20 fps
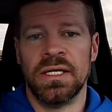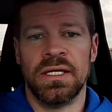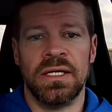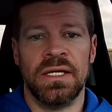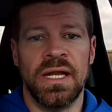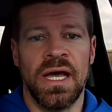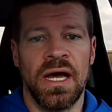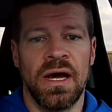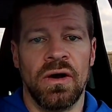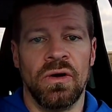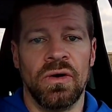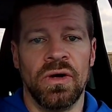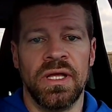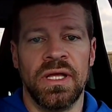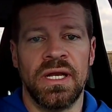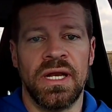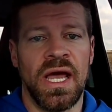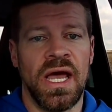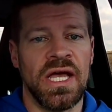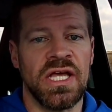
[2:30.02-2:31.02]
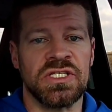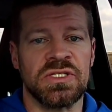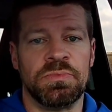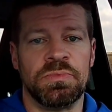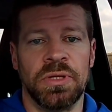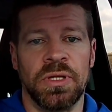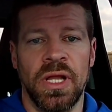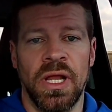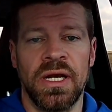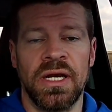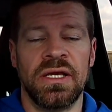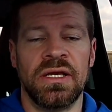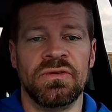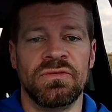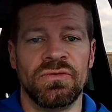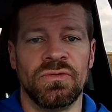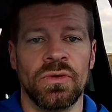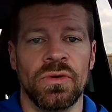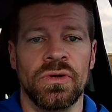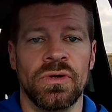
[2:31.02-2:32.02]
Now it has plenty
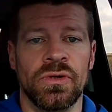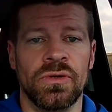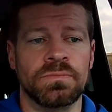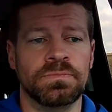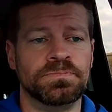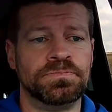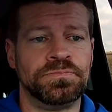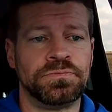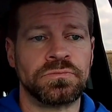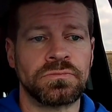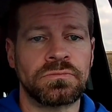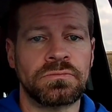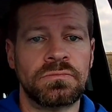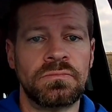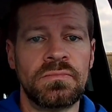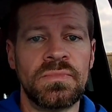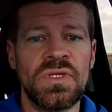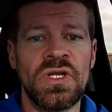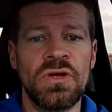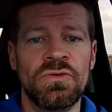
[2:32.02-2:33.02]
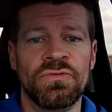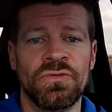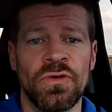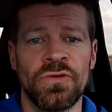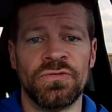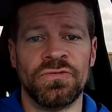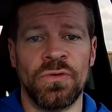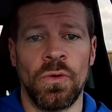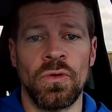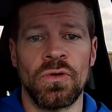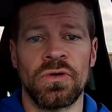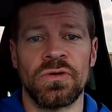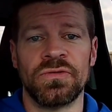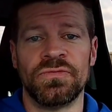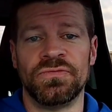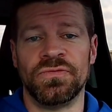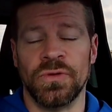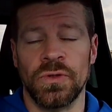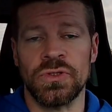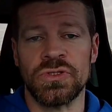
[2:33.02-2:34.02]
of room for 4
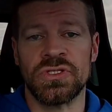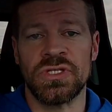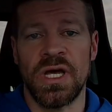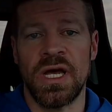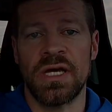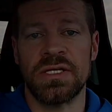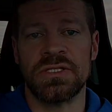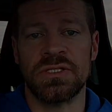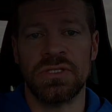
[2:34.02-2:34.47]
full-size